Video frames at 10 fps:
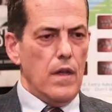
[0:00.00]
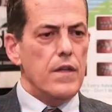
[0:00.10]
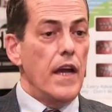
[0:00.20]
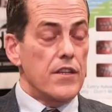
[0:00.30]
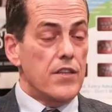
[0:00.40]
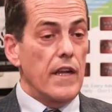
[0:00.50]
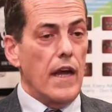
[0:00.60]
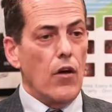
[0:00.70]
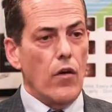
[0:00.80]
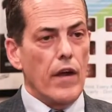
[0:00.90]
Yes.
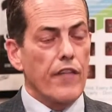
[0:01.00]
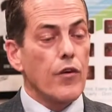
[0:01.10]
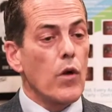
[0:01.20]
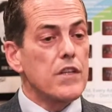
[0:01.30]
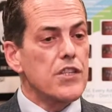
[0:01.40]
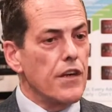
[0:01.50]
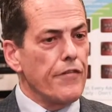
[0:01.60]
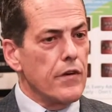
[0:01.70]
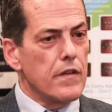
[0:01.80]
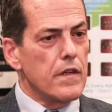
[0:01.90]
Now, everyone's
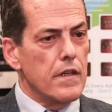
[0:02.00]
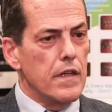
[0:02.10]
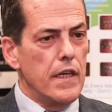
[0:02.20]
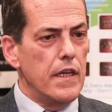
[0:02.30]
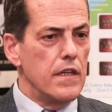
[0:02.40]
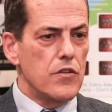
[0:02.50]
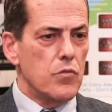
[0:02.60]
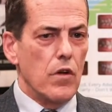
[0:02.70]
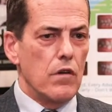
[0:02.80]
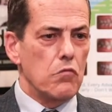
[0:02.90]
different. He is
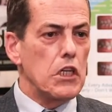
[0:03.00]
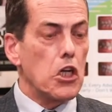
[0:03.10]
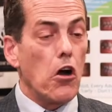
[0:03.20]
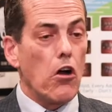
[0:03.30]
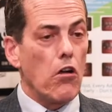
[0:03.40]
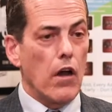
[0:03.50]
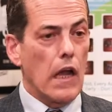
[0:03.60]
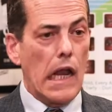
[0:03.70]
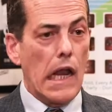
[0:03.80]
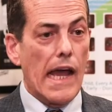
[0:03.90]
what we call a
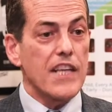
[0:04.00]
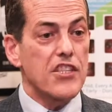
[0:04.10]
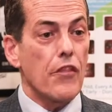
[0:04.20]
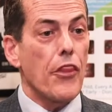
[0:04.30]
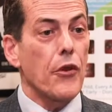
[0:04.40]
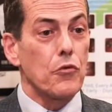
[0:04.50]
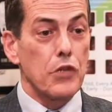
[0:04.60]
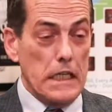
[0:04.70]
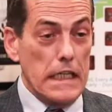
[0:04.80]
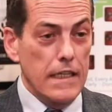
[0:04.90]
class
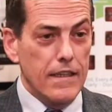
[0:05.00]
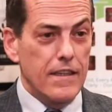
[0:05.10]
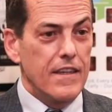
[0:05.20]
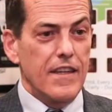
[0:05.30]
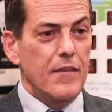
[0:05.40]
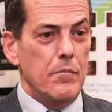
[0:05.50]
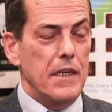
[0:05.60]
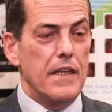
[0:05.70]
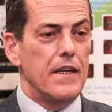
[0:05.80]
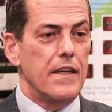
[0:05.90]
3. Okay.
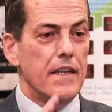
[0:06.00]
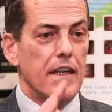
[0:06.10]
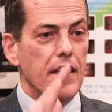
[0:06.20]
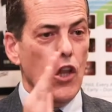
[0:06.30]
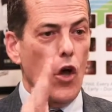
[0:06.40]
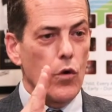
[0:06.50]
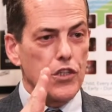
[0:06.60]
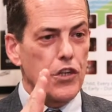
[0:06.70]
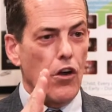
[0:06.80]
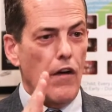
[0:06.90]
Meaning lower
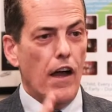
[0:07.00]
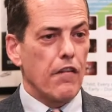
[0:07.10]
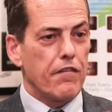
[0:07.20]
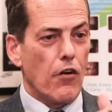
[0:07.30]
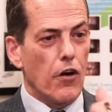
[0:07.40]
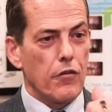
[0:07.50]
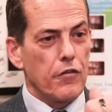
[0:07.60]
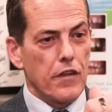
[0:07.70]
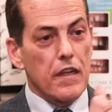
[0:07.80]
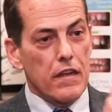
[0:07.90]
jaw out farther
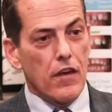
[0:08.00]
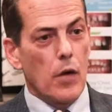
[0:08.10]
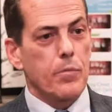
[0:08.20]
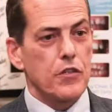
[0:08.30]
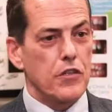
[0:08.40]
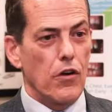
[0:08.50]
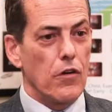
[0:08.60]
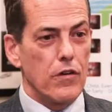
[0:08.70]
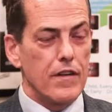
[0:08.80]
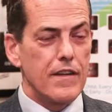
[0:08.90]
than the upper jaw.
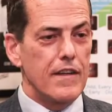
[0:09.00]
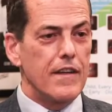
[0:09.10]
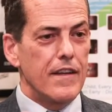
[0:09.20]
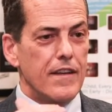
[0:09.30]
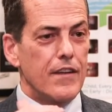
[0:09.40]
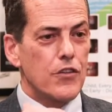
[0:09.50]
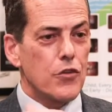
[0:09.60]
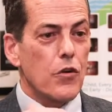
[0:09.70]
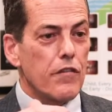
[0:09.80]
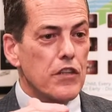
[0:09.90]

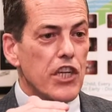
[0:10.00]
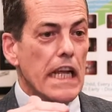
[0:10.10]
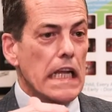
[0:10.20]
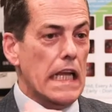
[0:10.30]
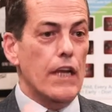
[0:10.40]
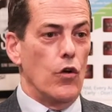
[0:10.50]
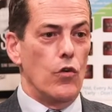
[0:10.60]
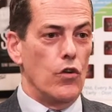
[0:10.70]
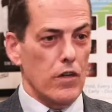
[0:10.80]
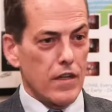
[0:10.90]
Sort of a Jay Leno
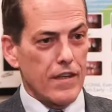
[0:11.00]
look.